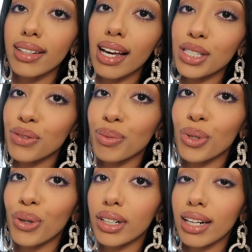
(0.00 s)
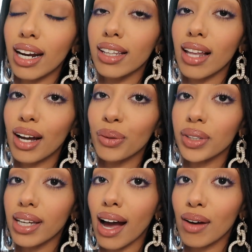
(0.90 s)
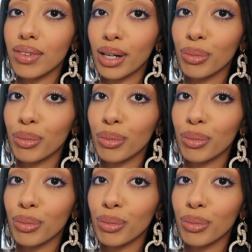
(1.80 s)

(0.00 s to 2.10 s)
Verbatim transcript: Next from the Ordinary line, we have their